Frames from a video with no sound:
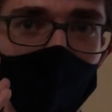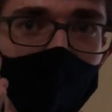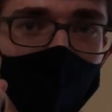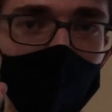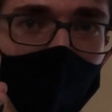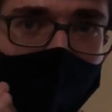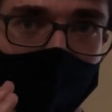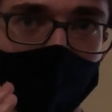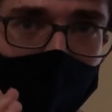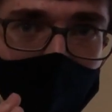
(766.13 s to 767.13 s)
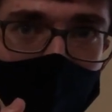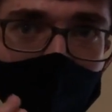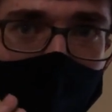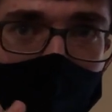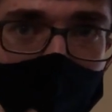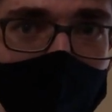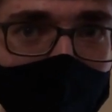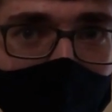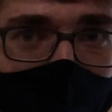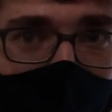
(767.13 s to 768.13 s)
went off of what I could find about this urban
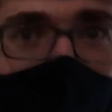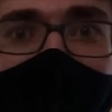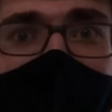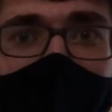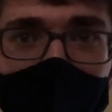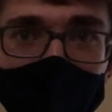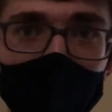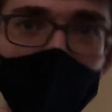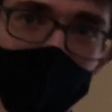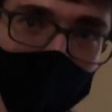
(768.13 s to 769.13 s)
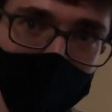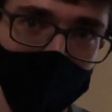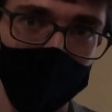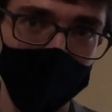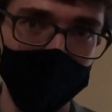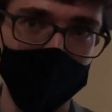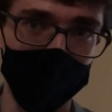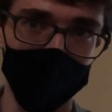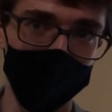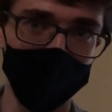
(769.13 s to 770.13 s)
legend, and not all of my sources
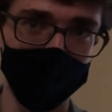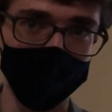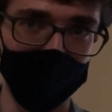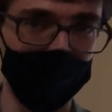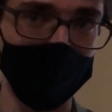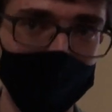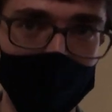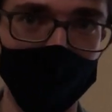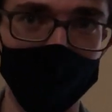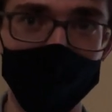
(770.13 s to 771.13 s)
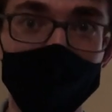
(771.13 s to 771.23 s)
are, like, academic.